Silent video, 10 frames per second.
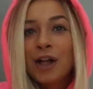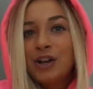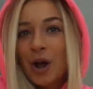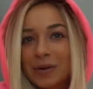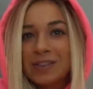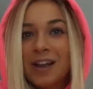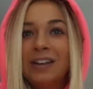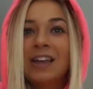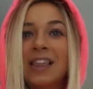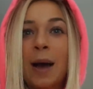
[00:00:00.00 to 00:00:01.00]
No, it's
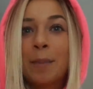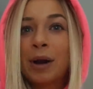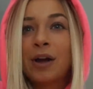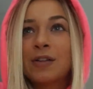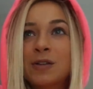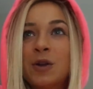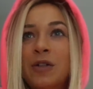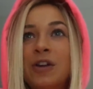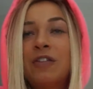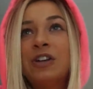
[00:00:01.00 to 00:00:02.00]
not like that. But I also know
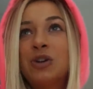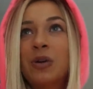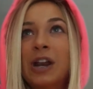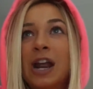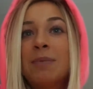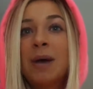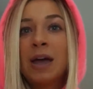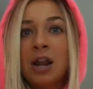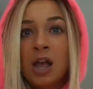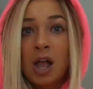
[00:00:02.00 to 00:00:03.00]
that if I don't get out of
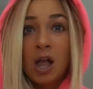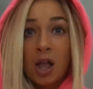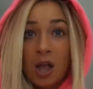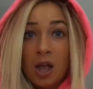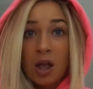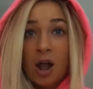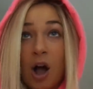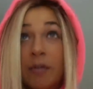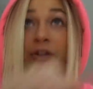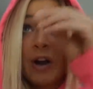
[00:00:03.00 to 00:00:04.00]
bed,
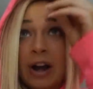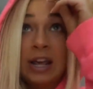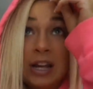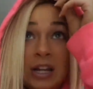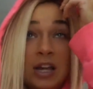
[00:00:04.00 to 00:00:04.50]
I'll regret it